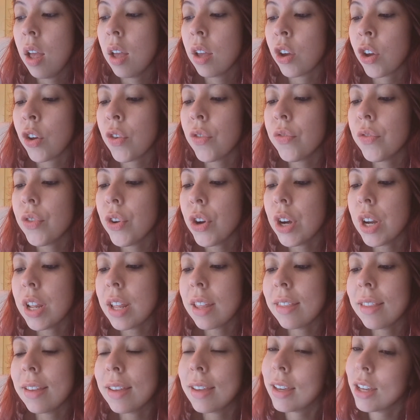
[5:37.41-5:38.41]
converting
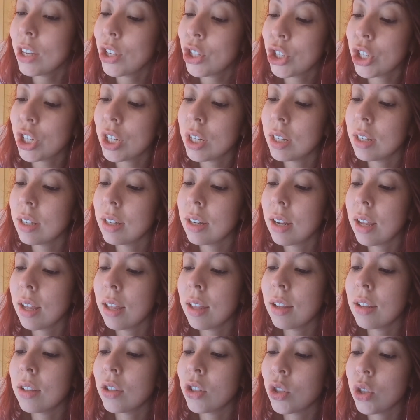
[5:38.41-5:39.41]
the kitchen
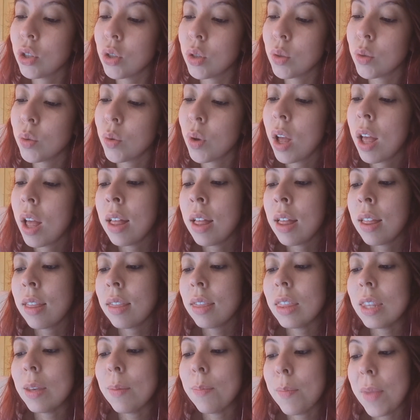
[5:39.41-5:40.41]
into
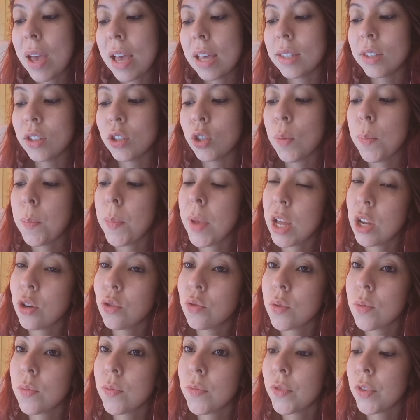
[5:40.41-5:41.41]
the master
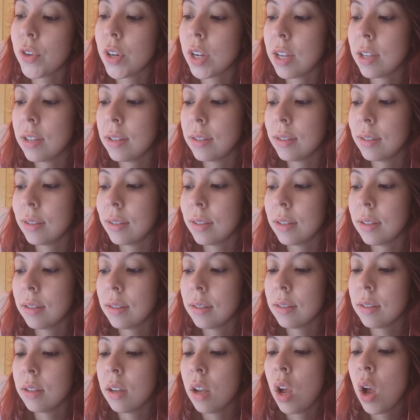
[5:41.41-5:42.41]
bedroom, for
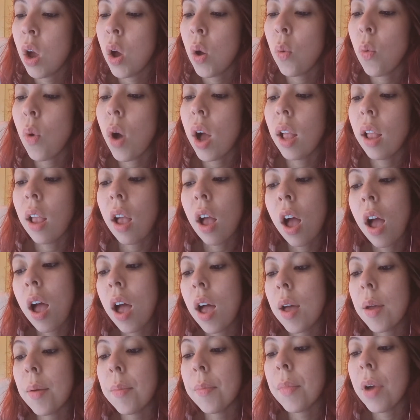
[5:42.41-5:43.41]
instance, while
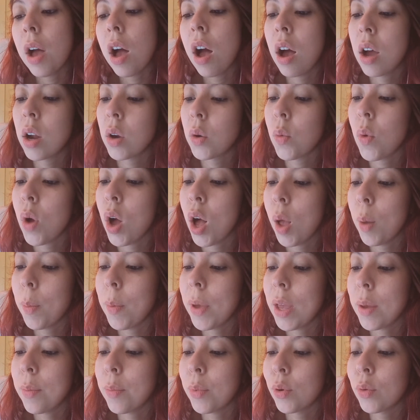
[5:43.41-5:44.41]
I'm on
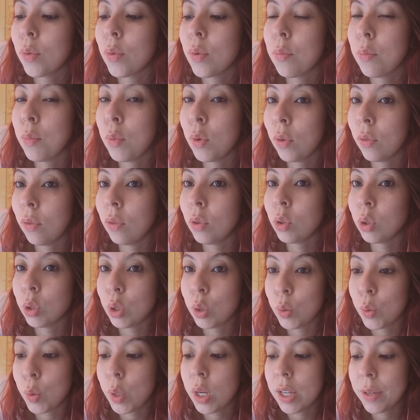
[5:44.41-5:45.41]
wallpaper removal
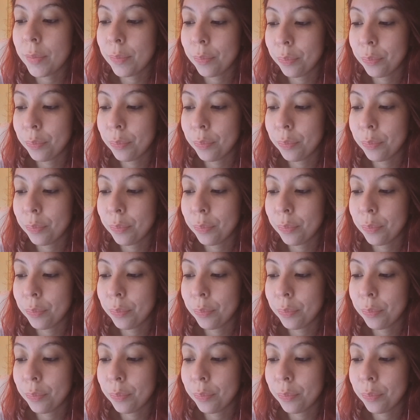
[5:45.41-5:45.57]
duty.